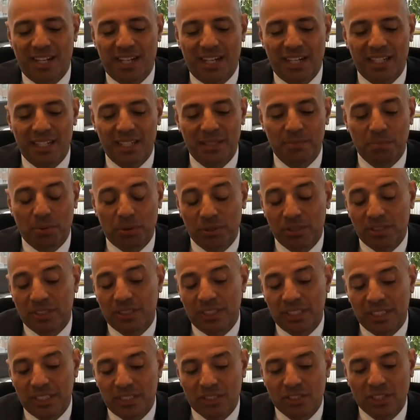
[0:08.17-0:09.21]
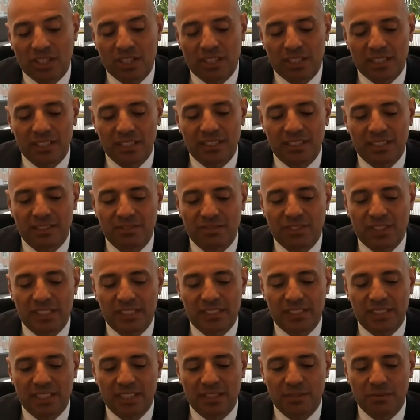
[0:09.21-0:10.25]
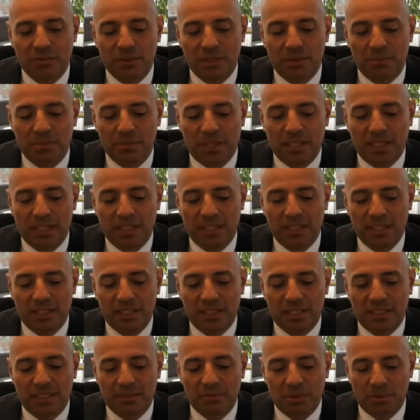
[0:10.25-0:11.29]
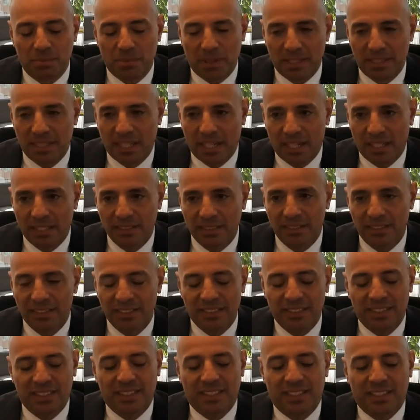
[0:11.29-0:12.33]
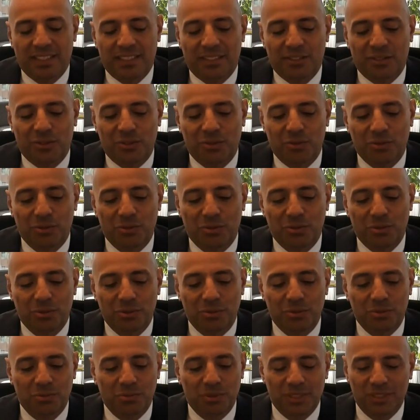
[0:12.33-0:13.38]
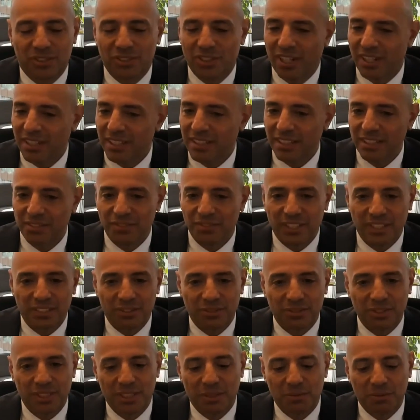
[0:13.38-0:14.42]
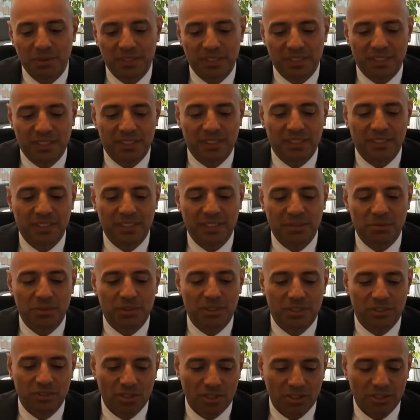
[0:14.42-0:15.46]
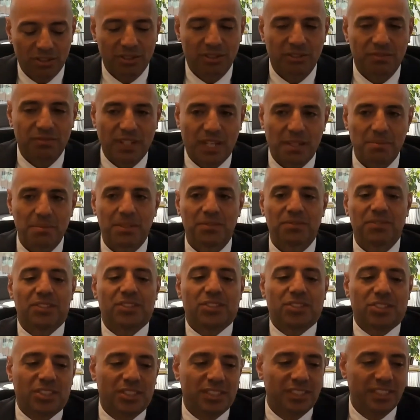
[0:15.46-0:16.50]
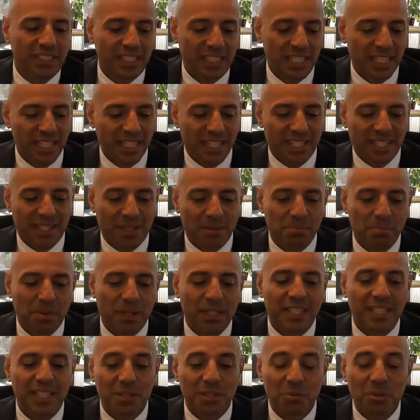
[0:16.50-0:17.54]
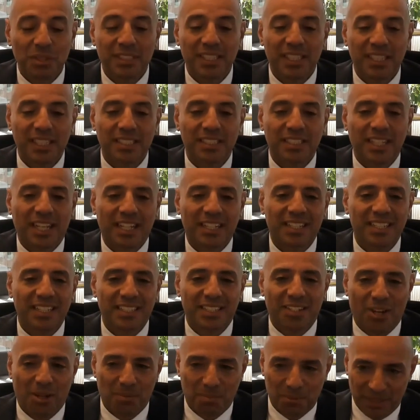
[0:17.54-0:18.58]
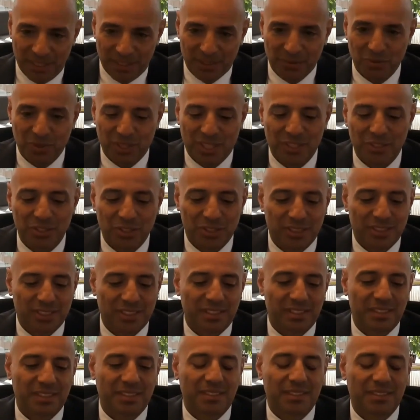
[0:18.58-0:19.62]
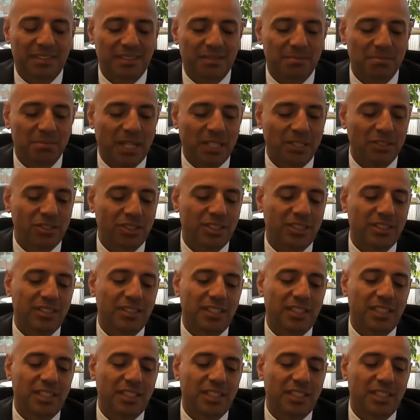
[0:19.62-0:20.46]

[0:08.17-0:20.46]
I personally started investing with my dad, who was not an investor. He was a doctor, family physician, but he was exactly the opposite of what I just mentioned.